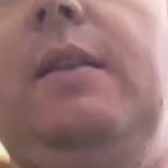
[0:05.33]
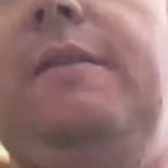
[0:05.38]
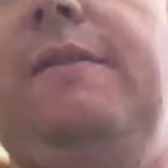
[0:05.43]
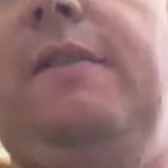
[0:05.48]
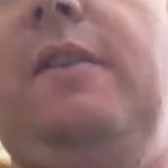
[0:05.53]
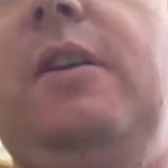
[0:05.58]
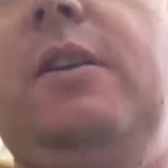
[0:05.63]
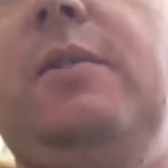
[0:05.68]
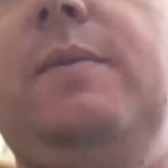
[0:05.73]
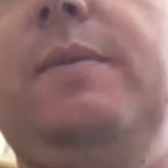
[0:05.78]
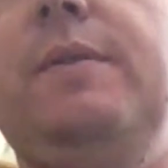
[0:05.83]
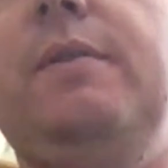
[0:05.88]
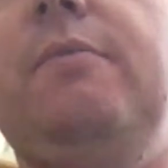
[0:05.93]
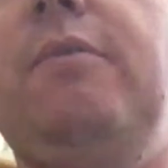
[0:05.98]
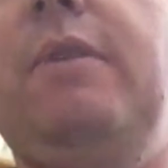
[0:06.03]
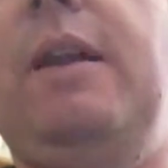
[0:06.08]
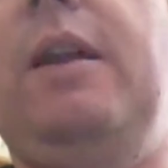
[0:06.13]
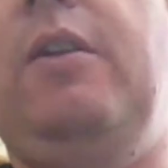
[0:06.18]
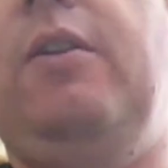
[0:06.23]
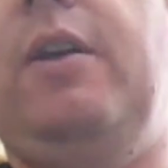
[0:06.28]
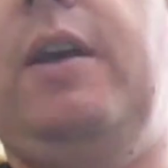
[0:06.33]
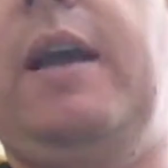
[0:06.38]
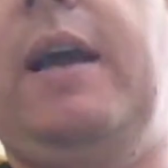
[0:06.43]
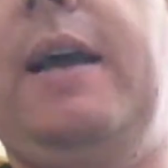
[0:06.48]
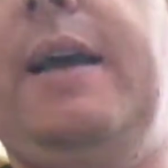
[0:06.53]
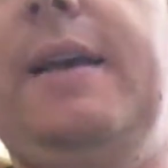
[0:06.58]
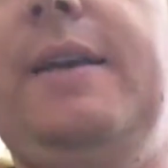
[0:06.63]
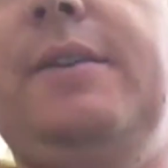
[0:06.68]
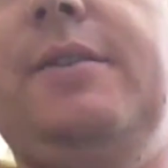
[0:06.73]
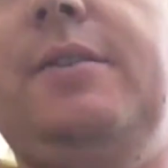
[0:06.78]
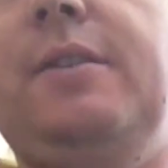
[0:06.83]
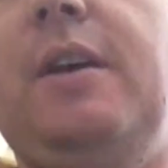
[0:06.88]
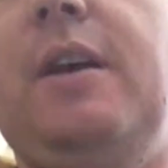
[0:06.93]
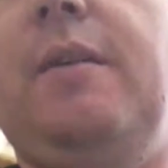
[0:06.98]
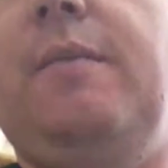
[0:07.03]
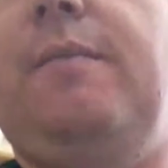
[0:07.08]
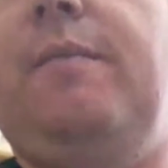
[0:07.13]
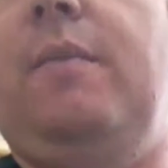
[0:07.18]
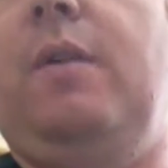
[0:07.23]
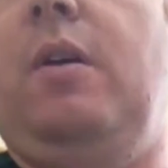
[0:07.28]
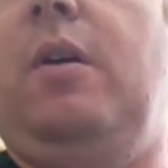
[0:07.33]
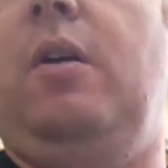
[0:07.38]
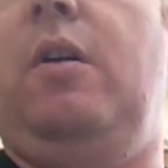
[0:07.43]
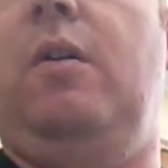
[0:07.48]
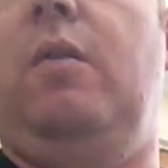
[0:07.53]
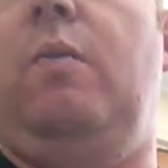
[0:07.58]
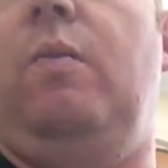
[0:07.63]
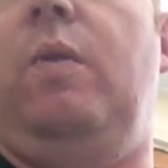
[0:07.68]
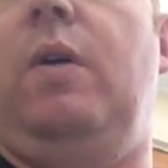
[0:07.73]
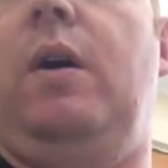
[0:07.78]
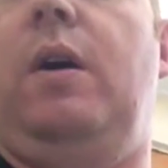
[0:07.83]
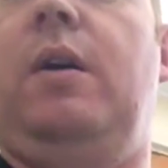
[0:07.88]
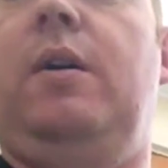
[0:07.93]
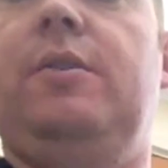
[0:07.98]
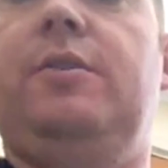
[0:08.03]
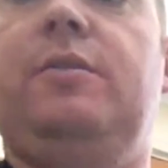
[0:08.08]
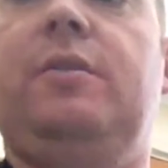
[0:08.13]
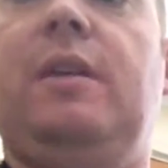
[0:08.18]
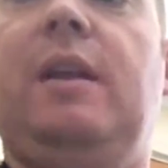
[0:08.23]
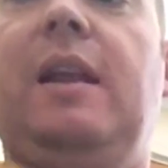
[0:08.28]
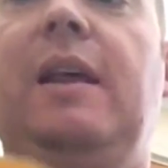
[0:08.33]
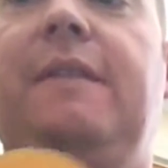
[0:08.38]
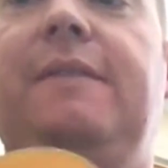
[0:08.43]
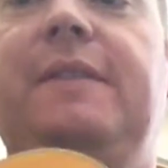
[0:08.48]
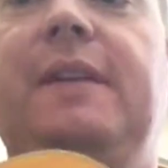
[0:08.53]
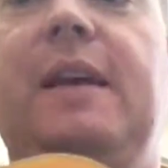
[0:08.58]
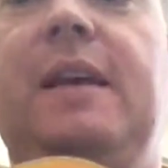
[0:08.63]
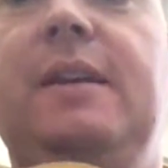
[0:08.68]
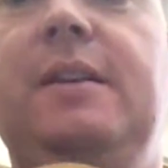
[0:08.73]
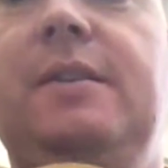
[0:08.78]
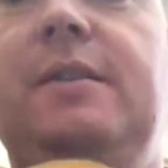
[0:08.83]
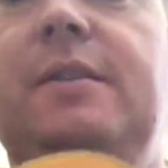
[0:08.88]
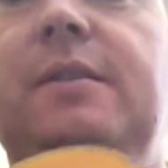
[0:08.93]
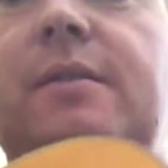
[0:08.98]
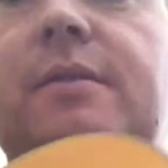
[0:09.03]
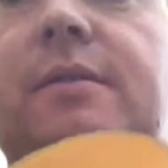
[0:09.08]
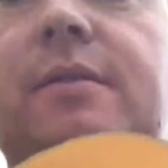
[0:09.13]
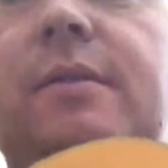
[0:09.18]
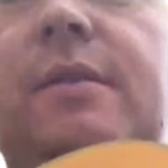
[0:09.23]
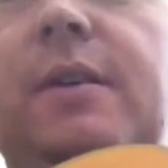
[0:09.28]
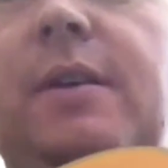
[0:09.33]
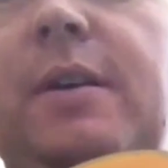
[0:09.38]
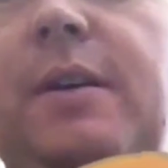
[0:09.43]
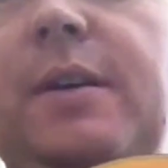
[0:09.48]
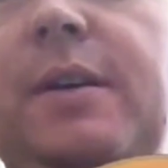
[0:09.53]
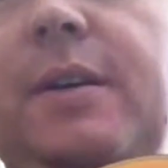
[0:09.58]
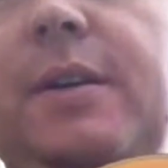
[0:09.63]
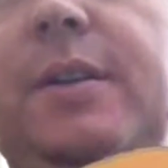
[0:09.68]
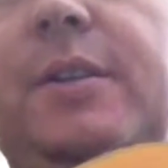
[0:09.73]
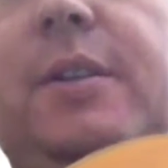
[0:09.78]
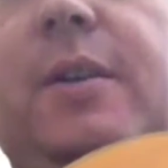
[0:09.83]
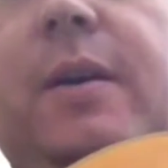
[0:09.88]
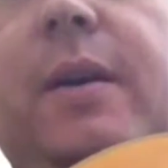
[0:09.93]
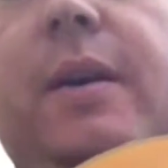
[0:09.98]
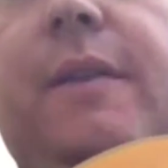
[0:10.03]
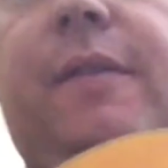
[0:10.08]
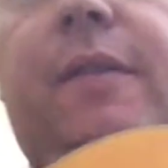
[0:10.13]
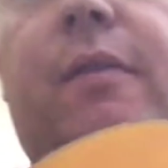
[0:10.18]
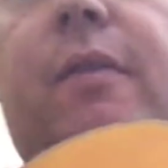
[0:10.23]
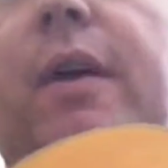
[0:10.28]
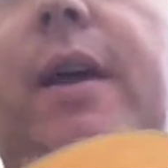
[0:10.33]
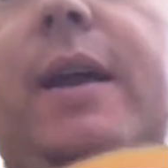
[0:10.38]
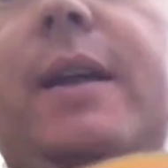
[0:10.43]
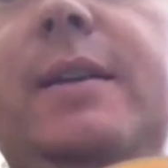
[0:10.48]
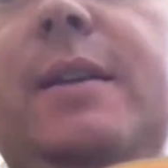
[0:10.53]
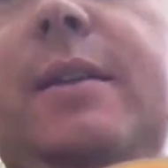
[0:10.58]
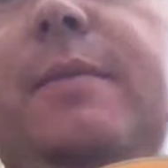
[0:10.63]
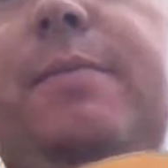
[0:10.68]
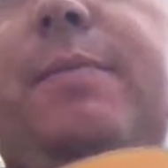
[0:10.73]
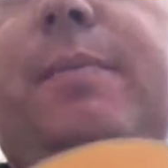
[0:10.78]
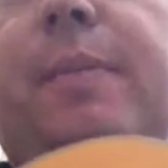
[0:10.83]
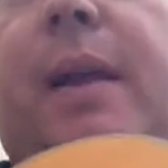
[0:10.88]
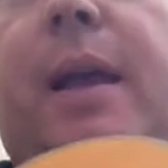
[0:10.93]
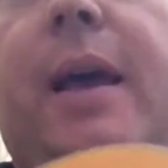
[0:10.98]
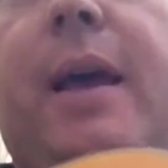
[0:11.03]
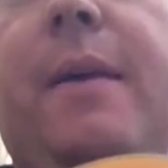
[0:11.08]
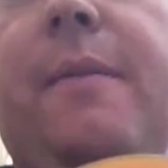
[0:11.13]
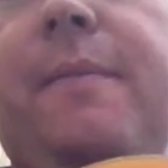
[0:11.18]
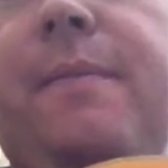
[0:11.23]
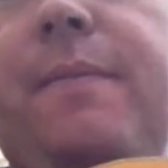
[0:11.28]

the first thing to really look at is what our sort of left hand is doing if you're a right-handed player.